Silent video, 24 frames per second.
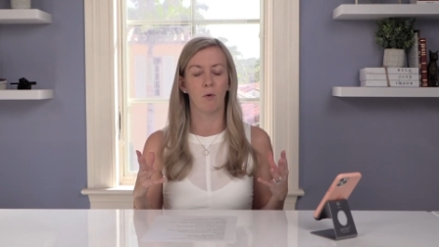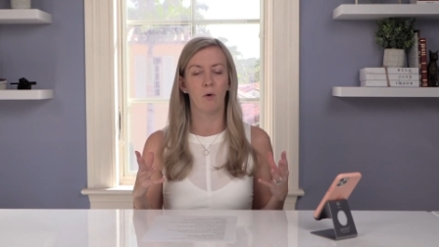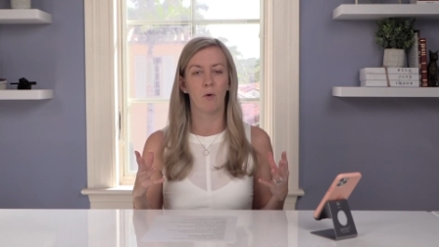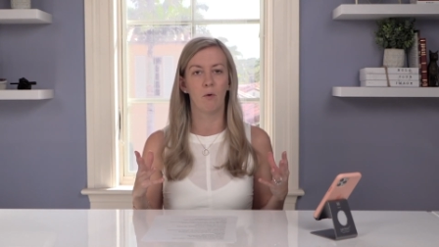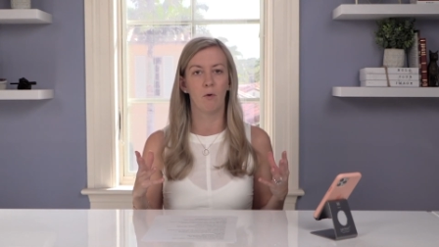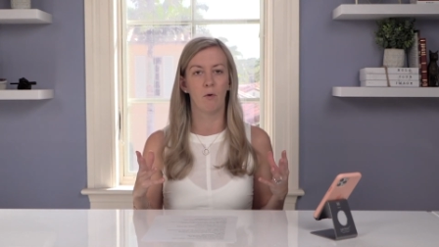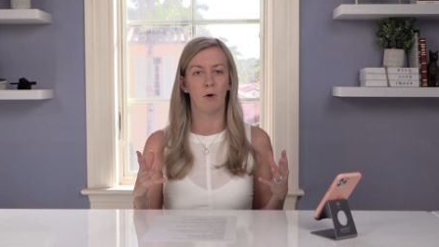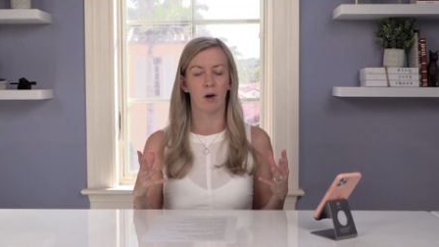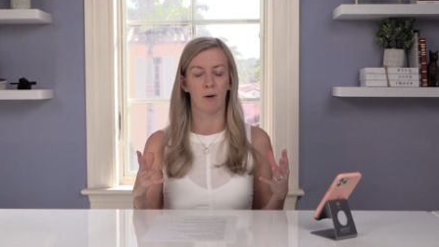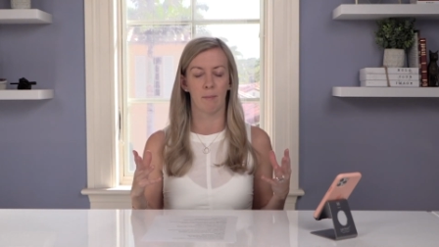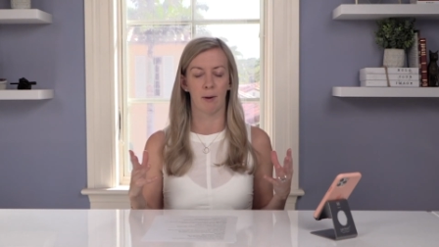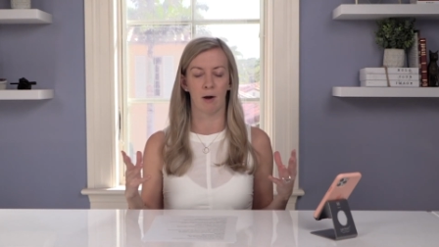
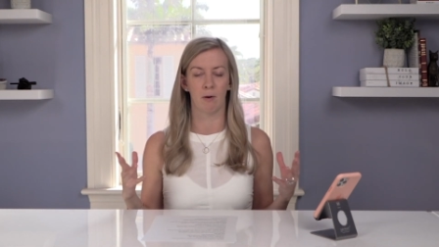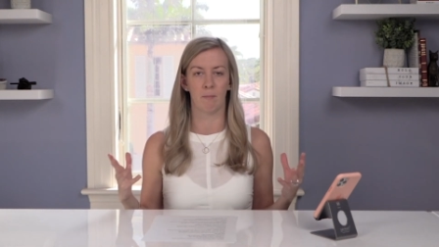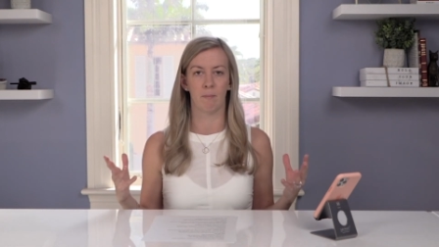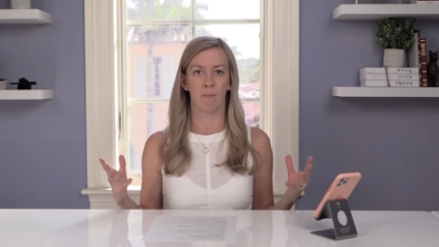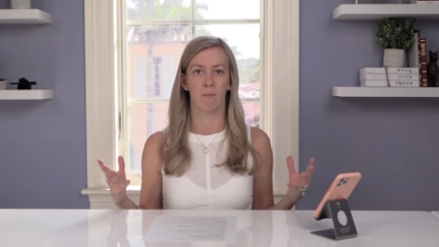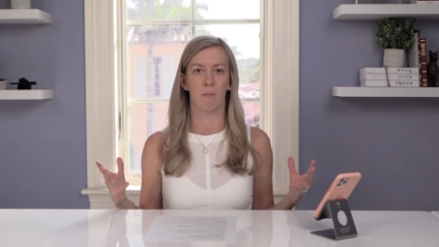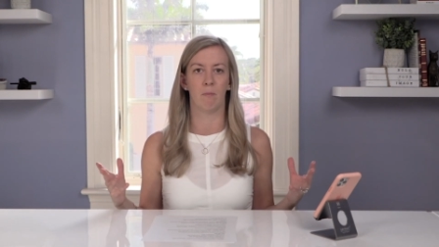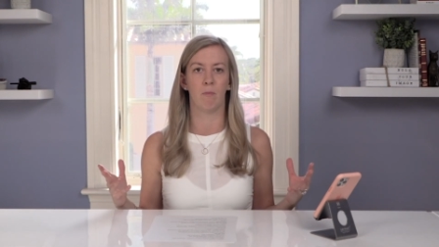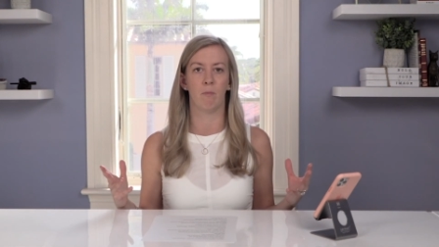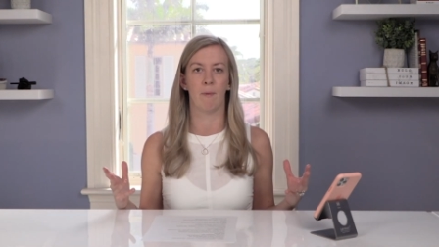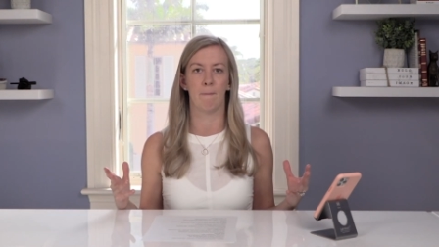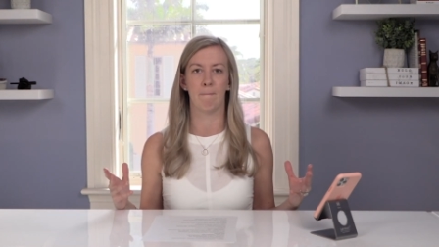What about
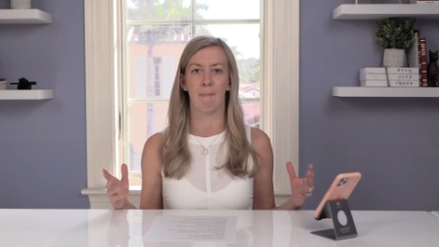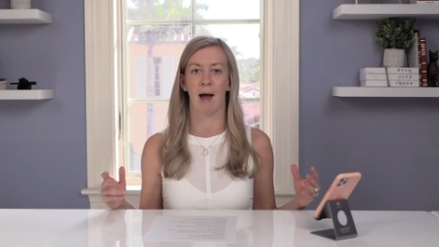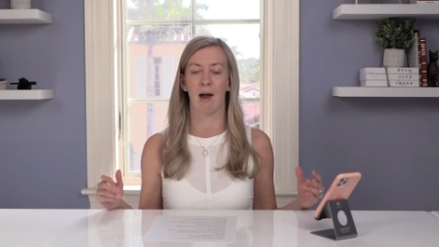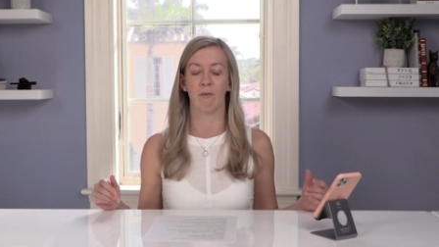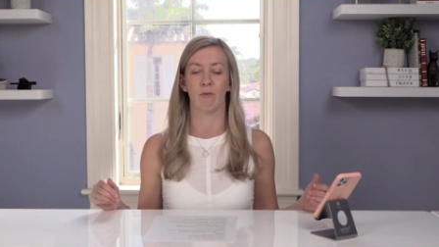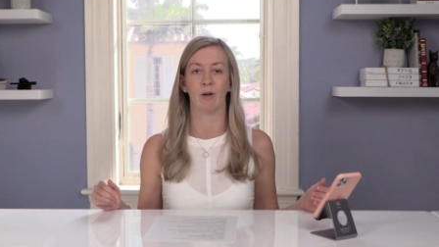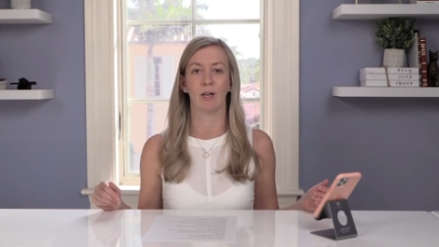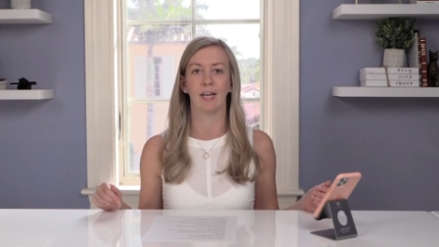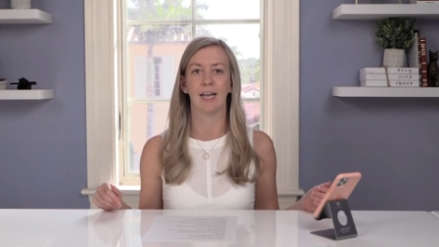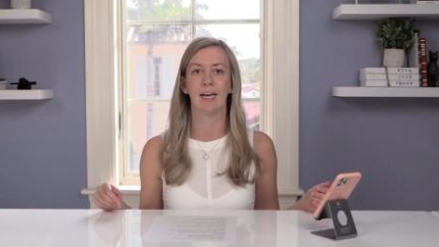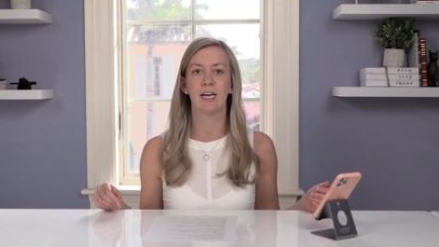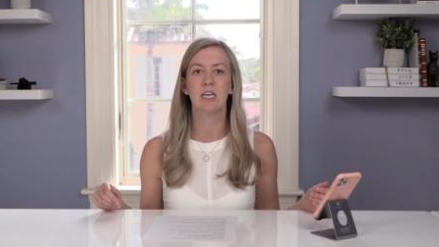my
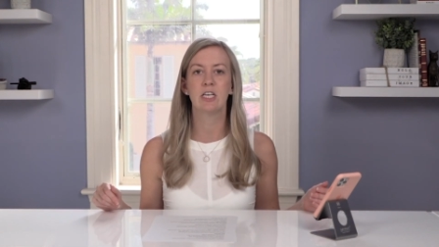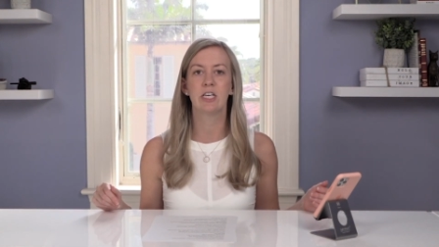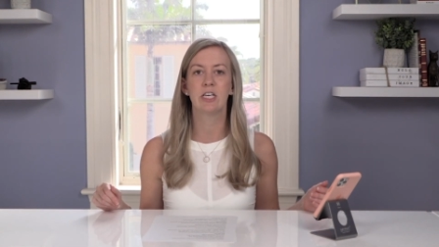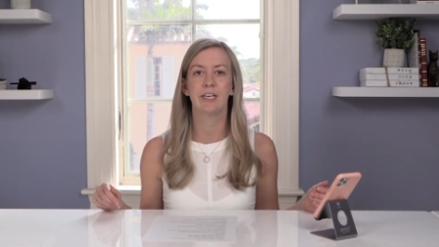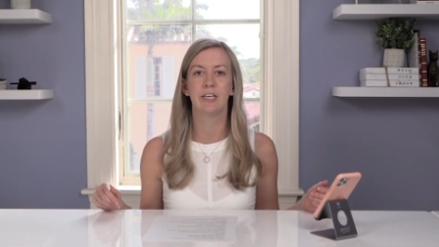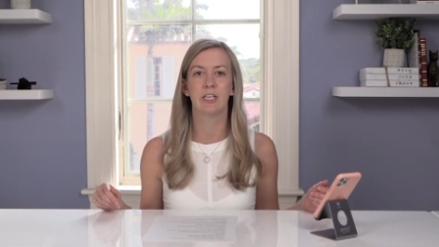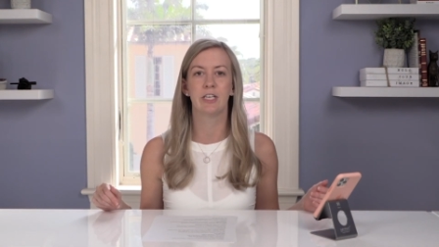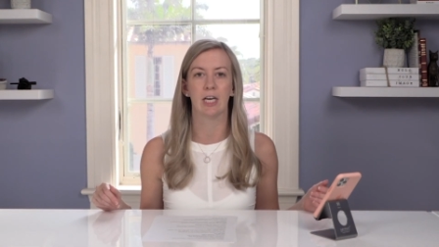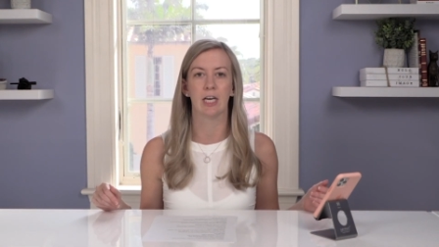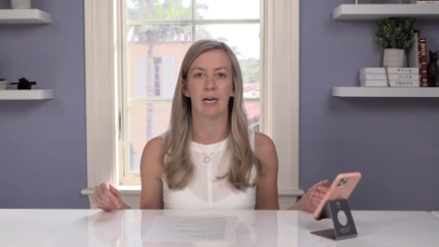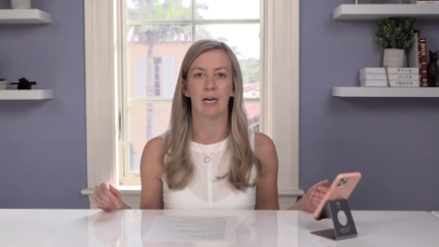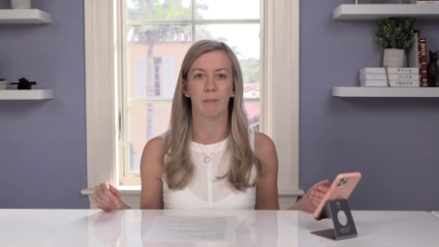
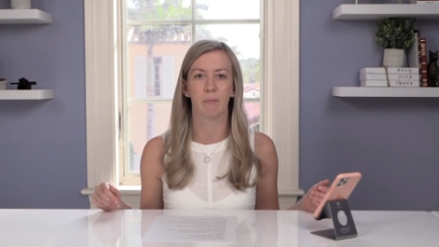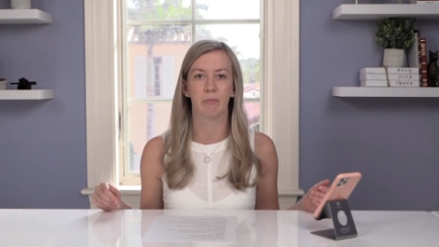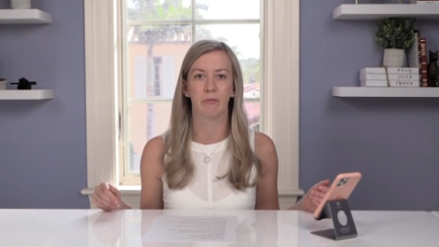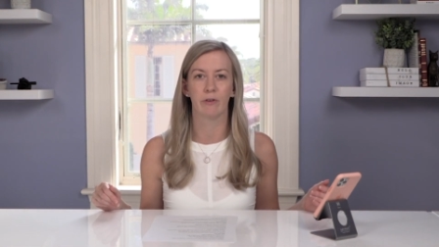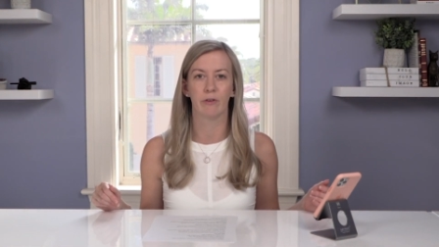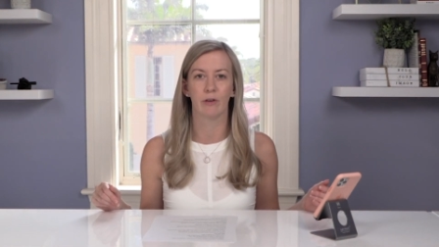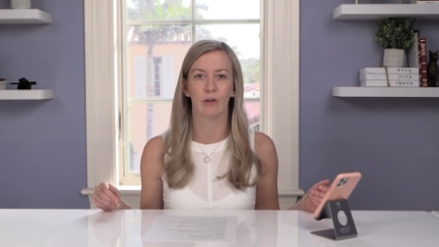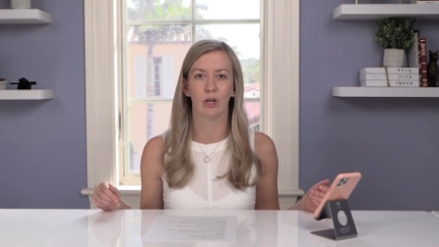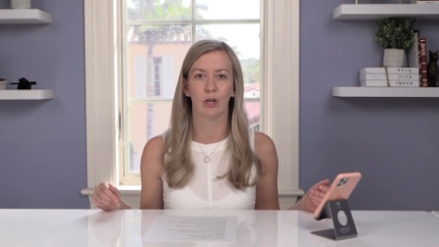relationships?